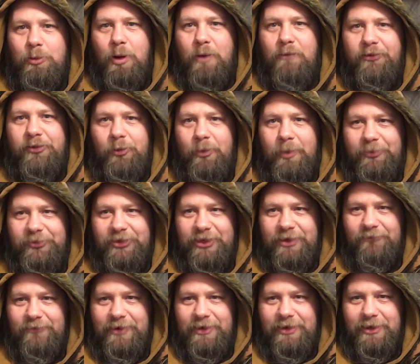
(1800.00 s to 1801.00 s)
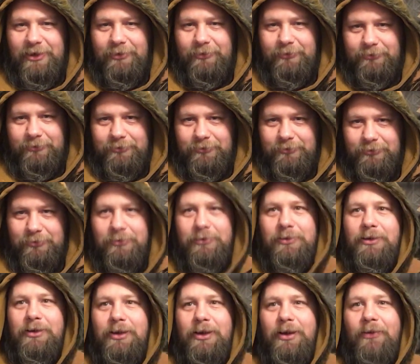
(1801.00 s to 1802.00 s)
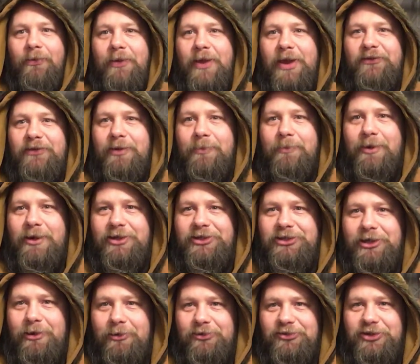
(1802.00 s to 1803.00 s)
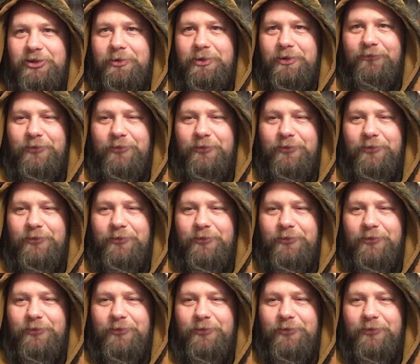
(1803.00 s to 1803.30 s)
over to the website and find out. Thanks very much, and I'll see you in the